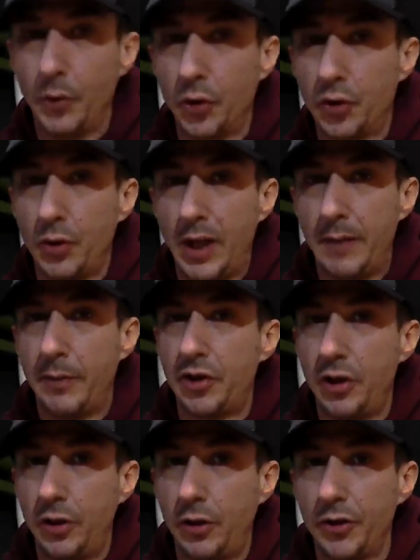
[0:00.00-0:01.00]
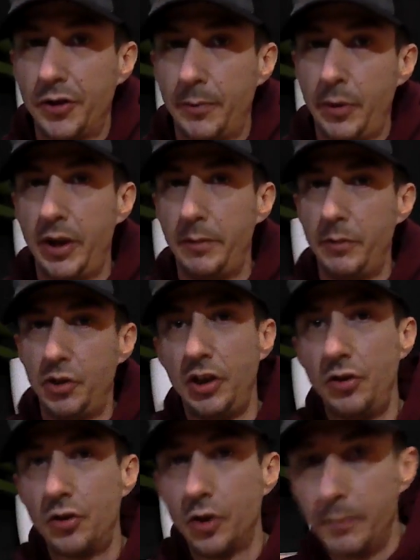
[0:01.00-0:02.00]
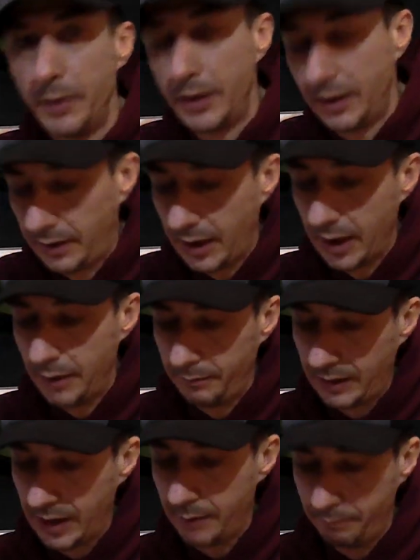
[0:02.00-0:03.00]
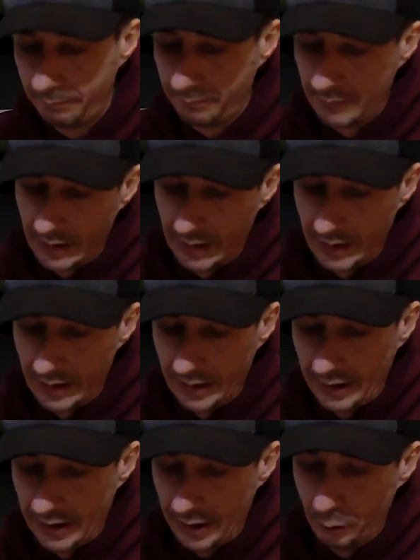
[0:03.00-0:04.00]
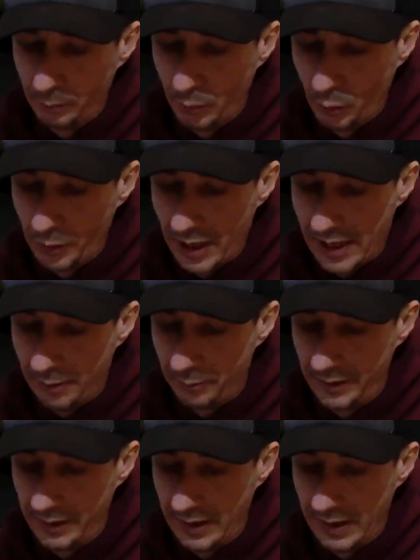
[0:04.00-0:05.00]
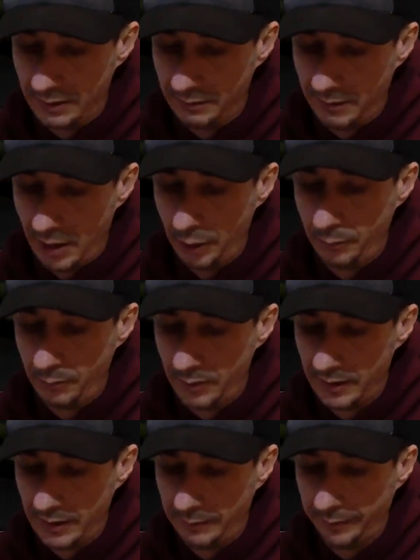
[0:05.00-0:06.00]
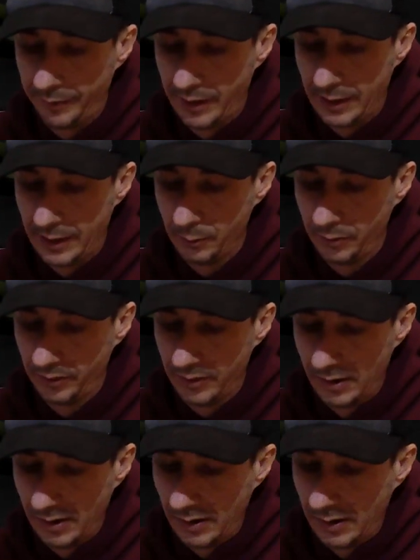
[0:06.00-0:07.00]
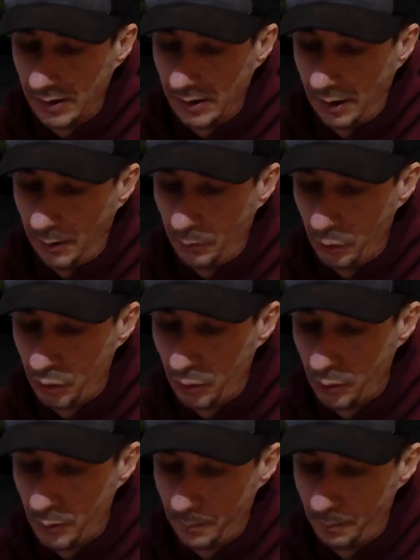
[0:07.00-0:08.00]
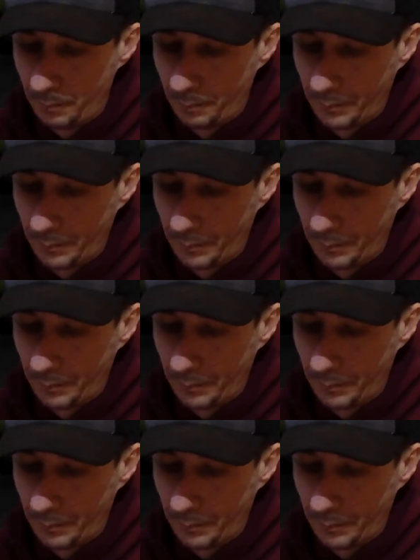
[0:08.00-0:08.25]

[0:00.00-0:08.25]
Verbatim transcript: not sure how much it cost to put it in a machine shop and get it all bored out and then homed and everything else. I'm not sure.